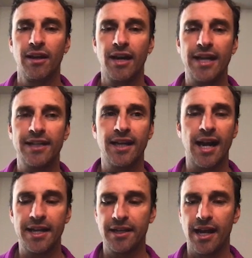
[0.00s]
I, could,
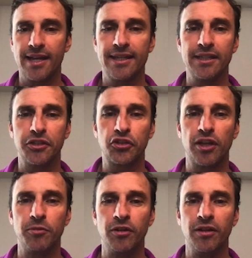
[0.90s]
I, I get in
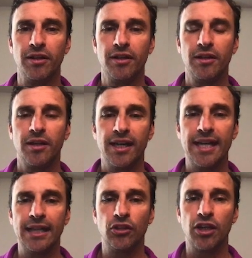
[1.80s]
trouble
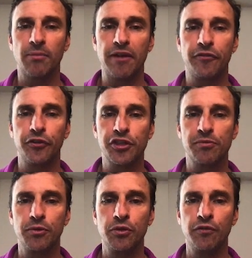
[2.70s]
Again, look at my first
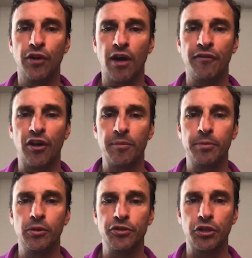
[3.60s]
move. Off arm
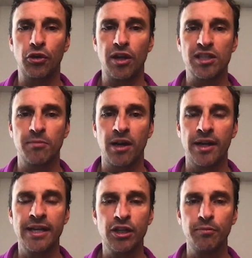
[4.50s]
pulls across the
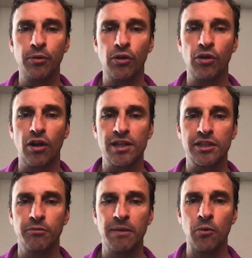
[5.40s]
body. It could pull across
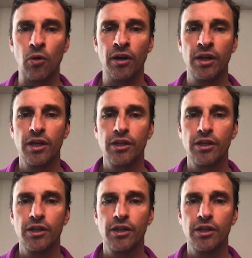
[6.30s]
a little bit more.